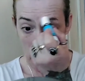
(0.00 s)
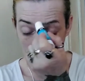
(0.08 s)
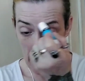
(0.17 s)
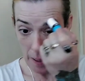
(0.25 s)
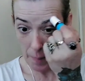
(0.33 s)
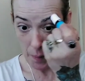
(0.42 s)

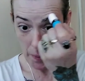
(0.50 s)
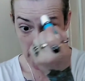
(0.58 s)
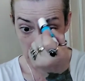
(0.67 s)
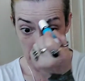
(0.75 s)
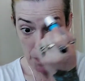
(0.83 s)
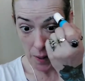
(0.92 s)
And I'm going to
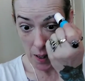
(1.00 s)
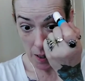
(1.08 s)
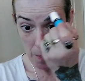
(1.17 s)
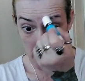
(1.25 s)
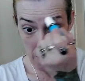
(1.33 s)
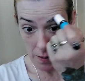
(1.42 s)
glue my
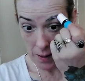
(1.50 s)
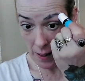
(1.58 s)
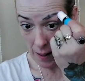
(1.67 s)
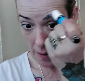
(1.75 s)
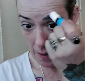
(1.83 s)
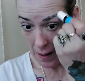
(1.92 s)
eyebrows
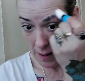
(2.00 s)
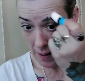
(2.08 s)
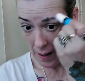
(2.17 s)
down.